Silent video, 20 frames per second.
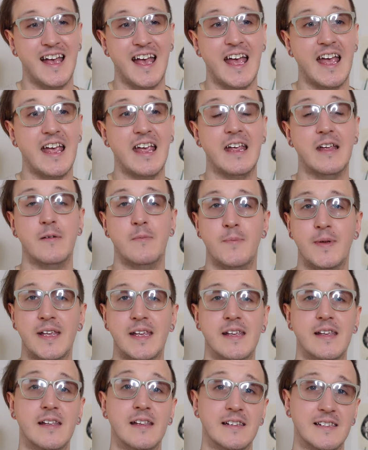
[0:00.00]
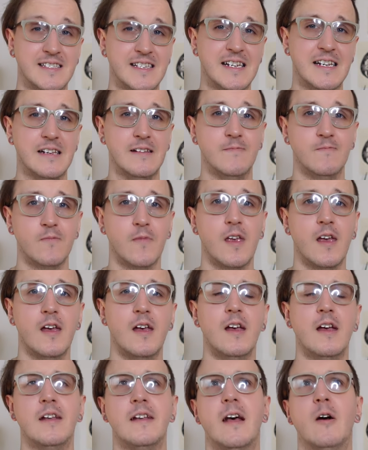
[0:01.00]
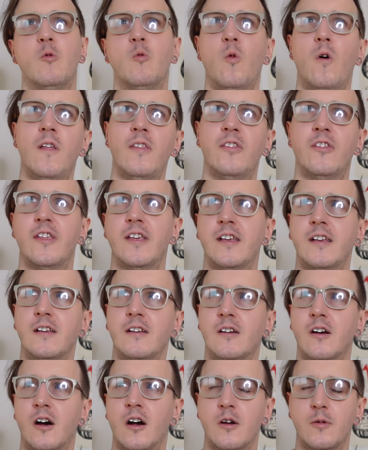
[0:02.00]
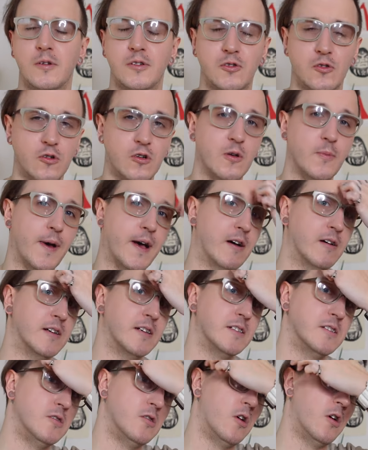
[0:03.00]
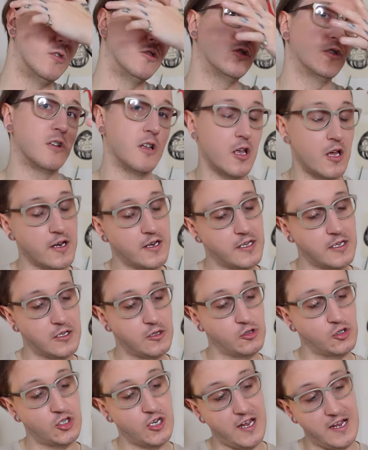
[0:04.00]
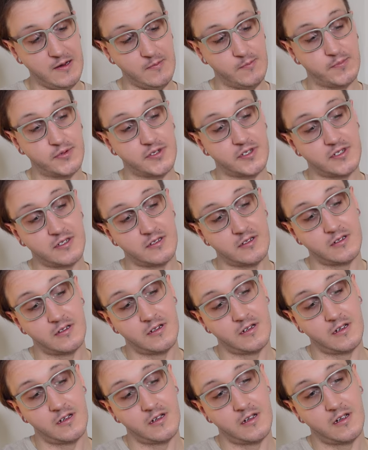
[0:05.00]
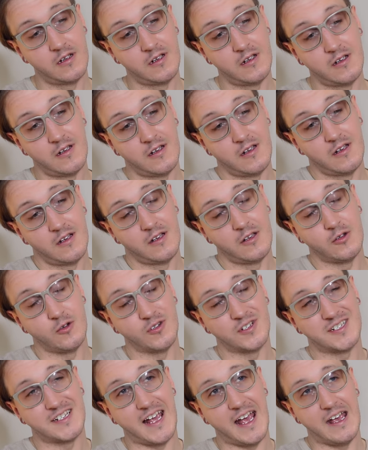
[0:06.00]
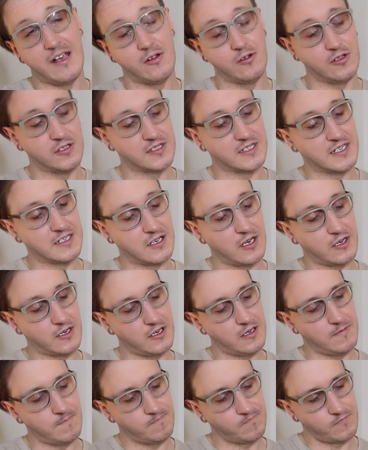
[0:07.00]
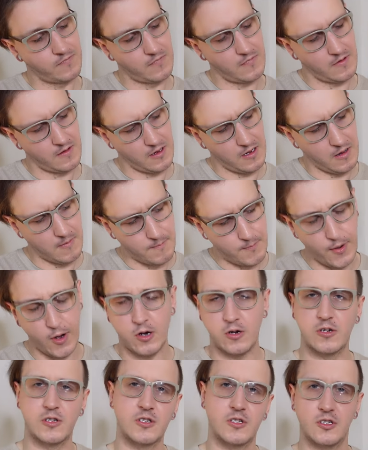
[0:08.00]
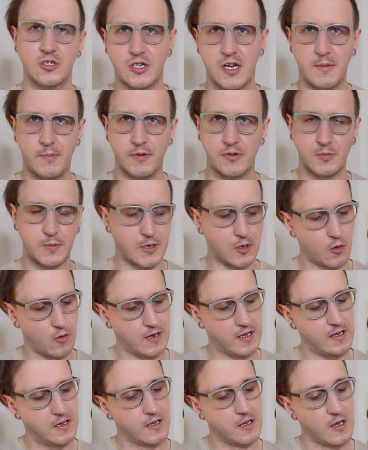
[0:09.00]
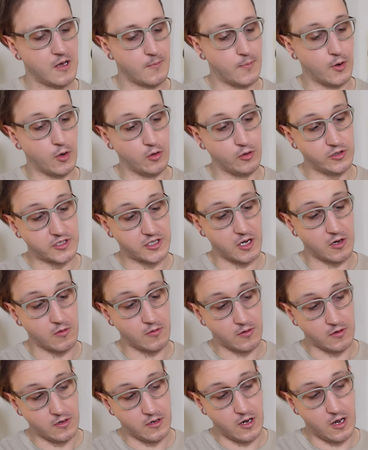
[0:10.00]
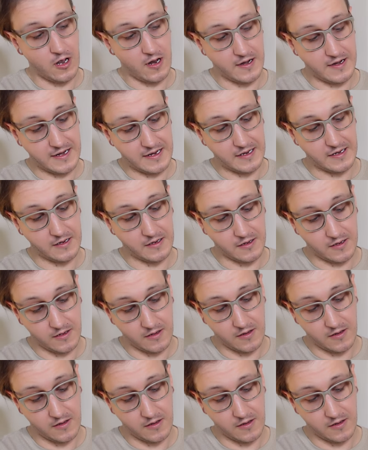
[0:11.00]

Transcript: A, B, C. Now, one thing I always talk about is not just learning your shapes, your scales, as like a, a box shape, as we call it, but also learning